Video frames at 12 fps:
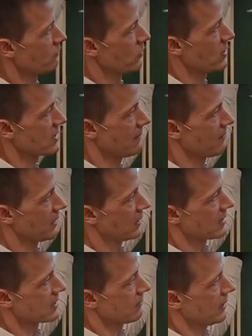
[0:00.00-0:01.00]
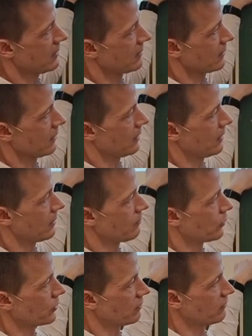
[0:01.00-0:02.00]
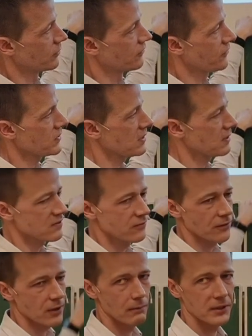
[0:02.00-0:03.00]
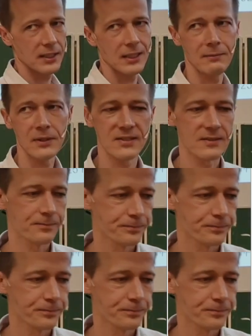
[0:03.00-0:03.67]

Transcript: which is something that's quite important for physics, for thermodynamics.